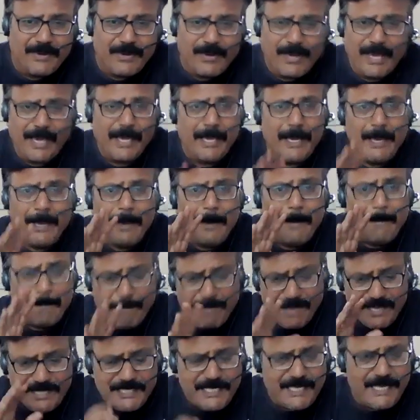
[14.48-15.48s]
Okay,
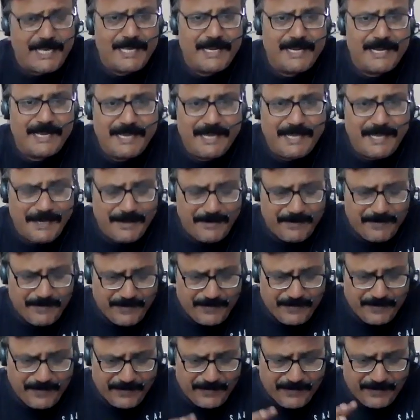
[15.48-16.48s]
basically
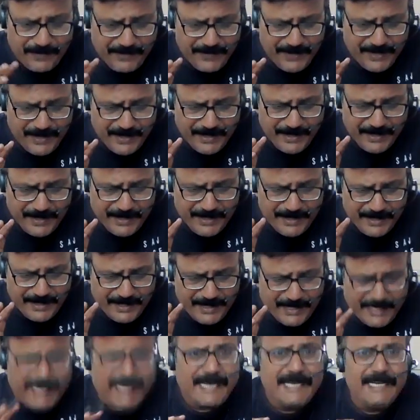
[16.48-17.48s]
the
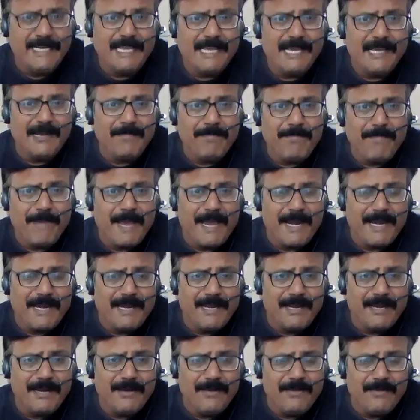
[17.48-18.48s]
technical
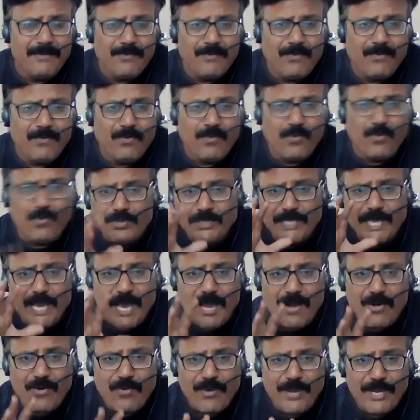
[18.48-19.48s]
panel who they
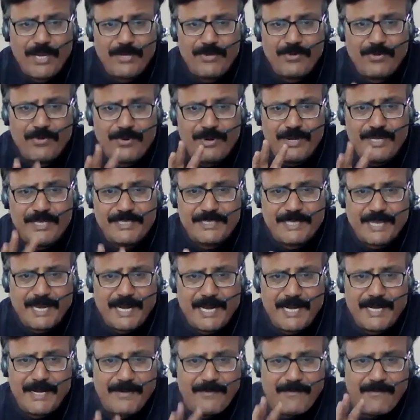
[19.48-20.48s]
are going to
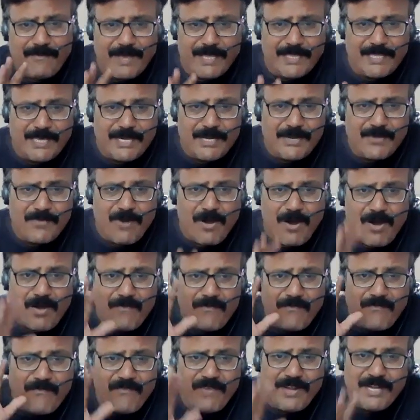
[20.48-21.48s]
decide whether you
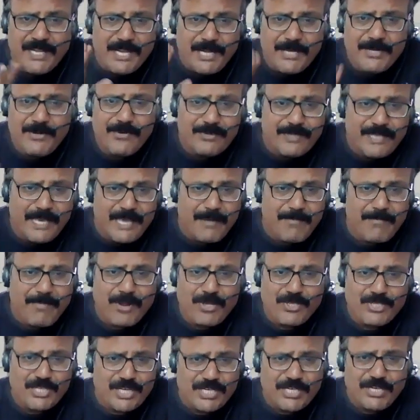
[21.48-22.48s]
are fit into their
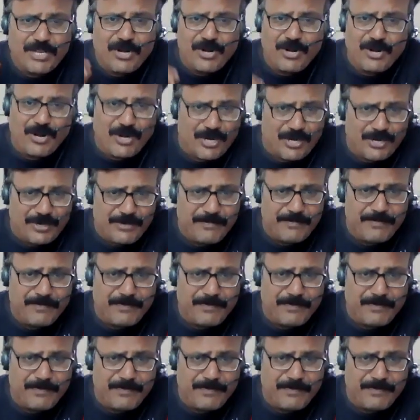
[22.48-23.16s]
project or not.